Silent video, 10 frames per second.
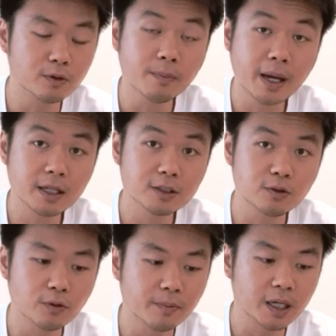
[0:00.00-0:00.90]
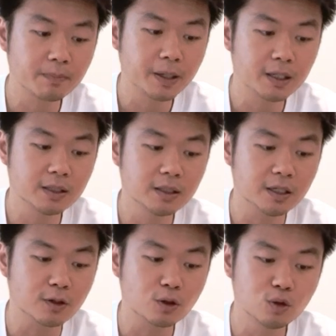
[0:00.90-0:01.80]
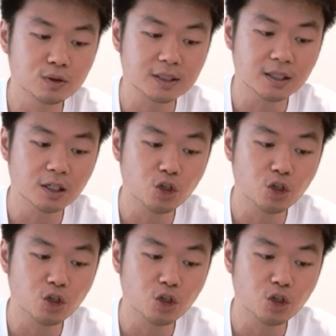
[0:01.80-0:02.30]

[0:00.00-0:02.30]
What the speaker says: manage low back pain includes the